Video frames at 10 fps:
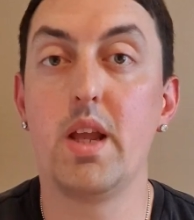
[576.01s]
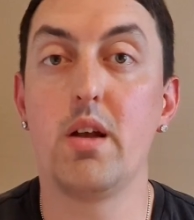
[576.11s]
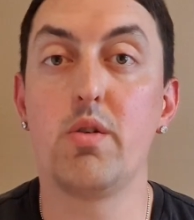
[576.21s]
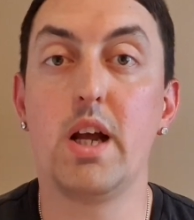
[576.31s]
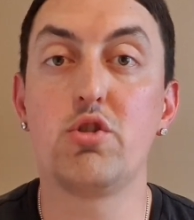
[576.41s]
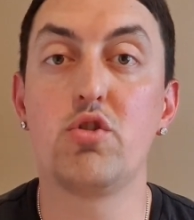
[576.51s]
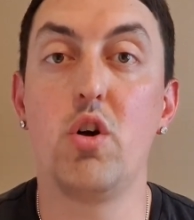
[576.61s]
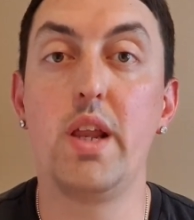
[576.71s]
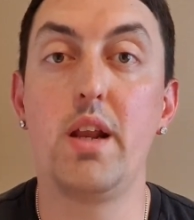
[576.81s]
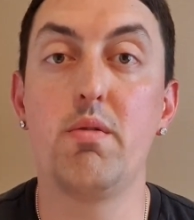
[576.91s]
and I'll catch us
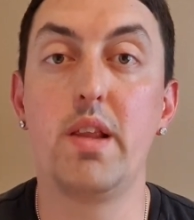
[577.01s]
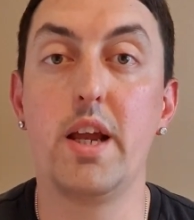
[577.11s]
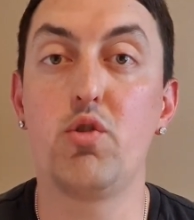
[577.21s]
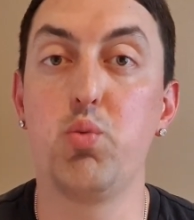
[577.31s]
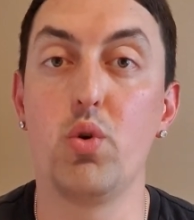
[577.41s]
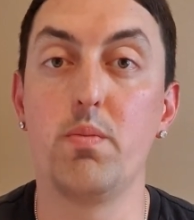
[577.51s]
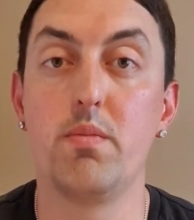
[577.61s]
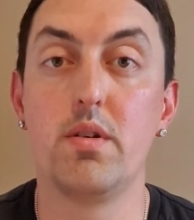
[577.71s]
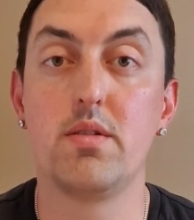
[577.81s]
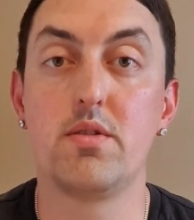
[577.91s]
all later in the next one.
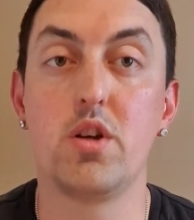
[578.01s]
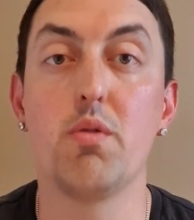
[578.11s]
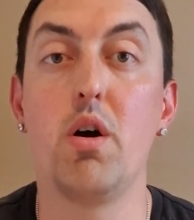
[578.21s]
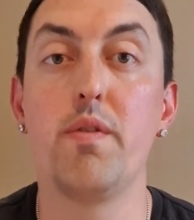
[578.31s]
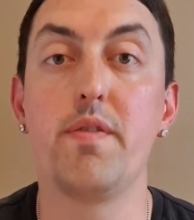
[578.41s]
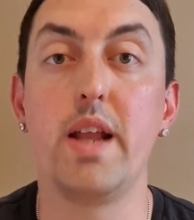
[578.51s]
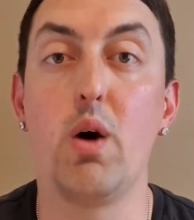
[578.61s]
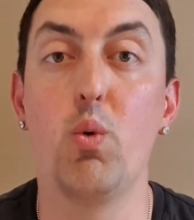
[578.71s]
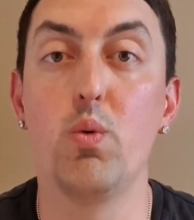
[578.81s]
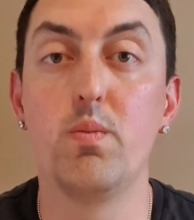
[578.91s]
Ta-ra for
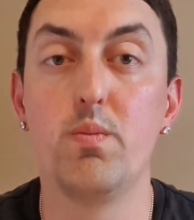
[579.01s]
now.